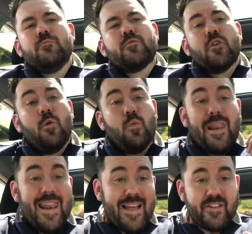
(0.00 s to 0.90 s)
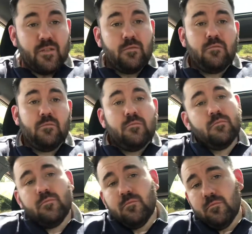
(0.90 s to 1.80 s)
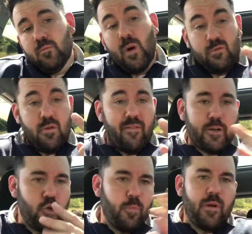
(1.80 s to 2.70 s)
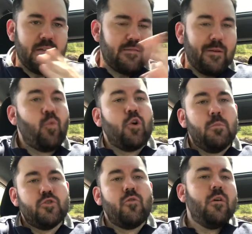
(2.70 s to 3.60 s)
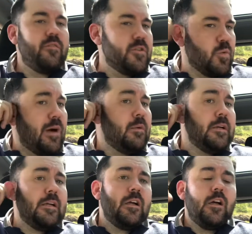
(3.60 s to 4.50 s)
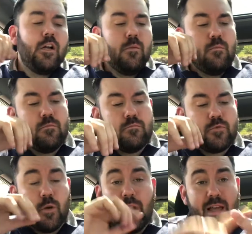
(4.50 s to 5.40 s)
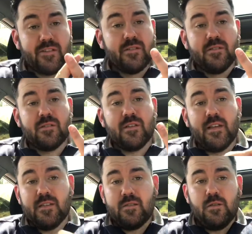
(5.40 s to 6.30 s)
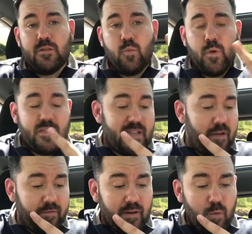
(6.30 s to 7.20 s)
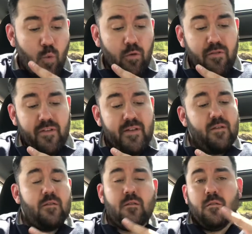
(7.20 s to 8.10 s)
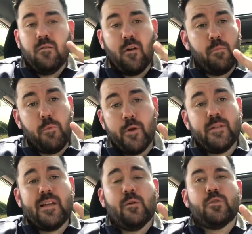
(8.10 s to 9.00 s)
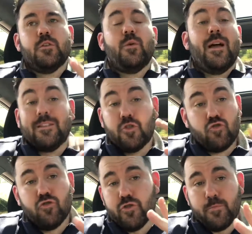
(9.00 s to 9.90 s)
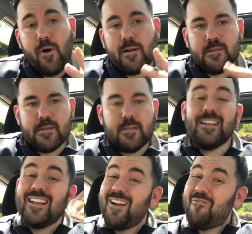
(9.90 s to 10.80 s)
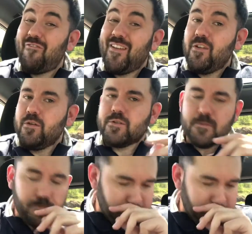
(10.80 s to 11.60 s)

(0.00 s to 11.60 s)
So lesson. Well, I've had a couple of lessons. I've had one on my driving as well. So lessons is definitely one thing that I'm putting it down to, and structured practice and fitness.